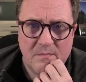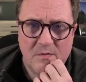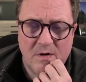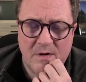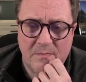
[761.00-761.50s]

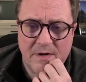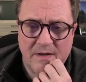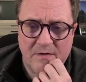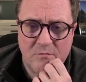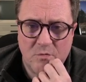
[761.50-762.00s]
gonna break
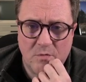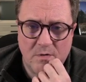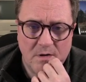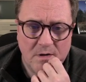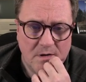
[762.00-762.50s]
that
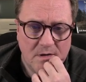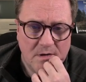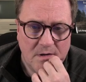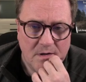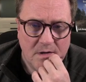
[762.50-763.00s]
rule.
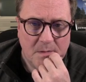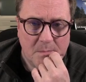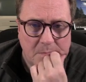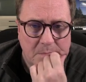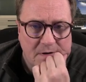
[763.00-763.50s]

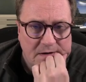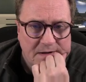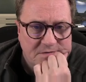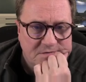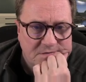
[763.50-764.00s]
But
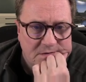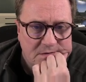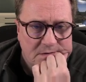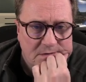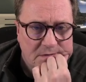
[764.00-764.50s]
let's
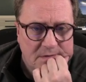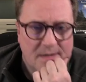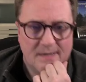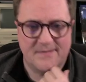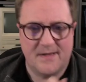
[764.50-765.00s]
add a
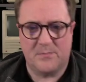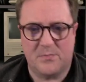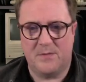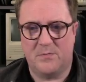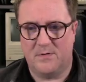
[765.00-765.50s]

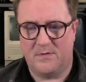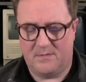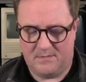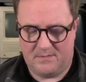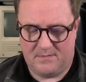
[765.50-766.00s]
breakpoint
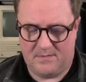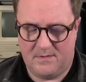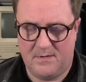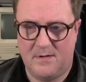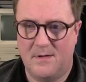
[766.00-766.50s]

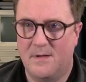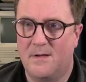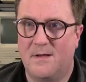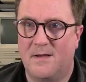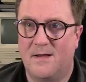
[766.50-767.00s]

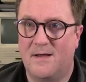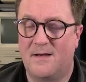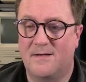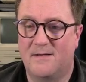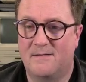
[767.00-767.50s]

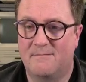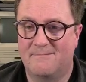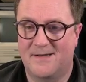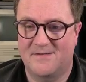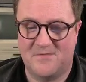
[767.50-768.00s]
and
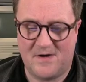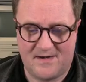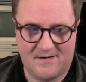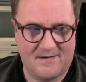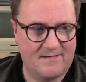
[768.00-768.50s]
let's try it.